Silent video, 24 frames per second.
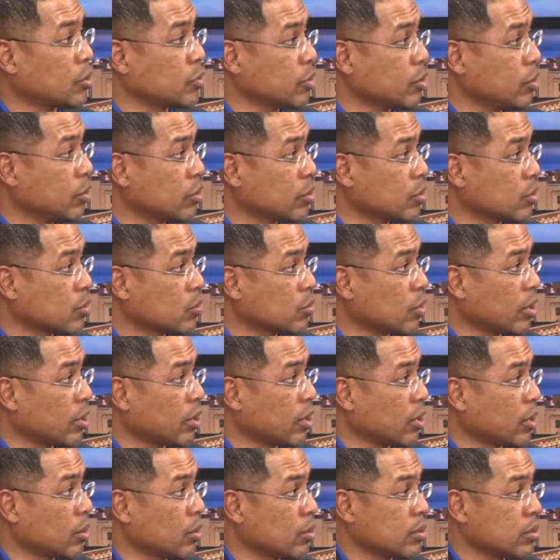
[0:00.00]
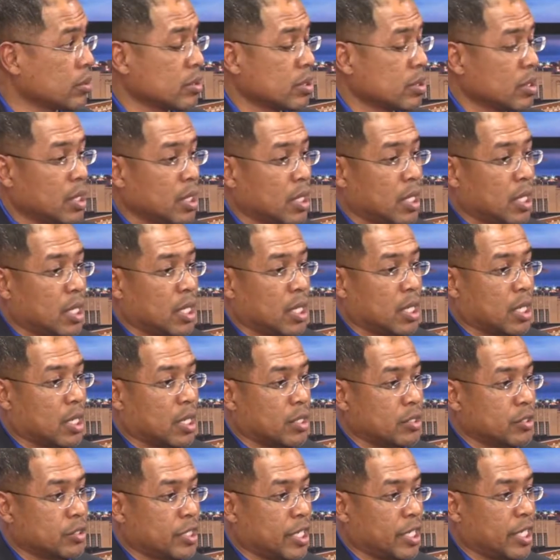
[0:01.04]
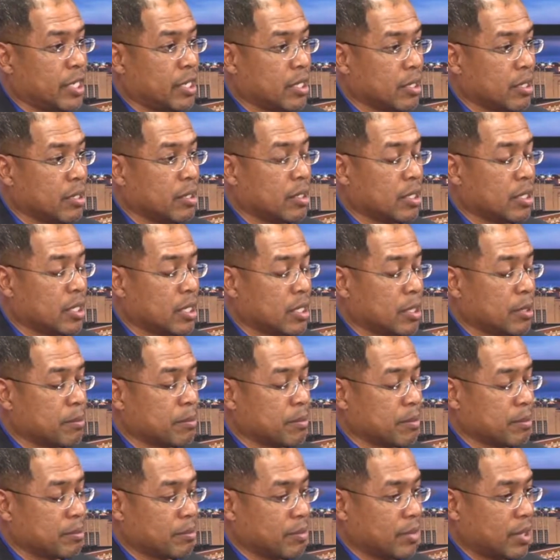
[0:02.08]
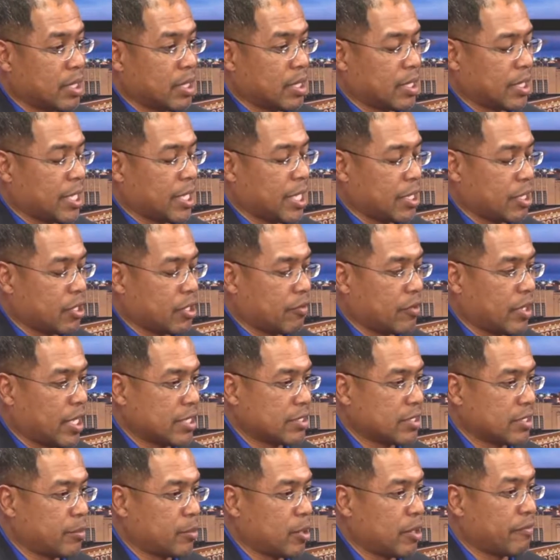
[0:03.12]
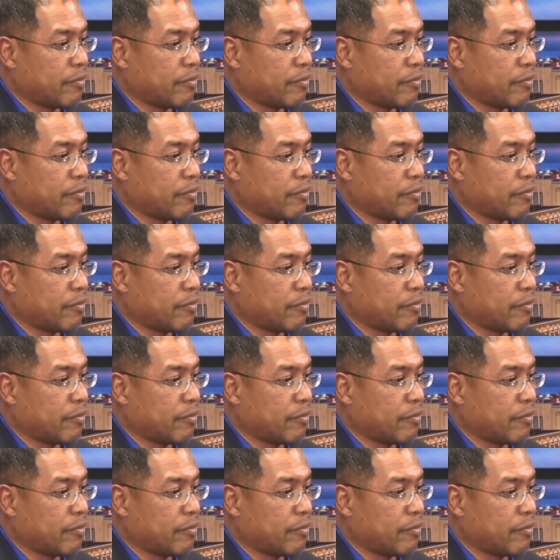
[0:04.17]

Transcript: Audrey Lewis was one of those. Uh, Jada, um, uh, I can't think of her last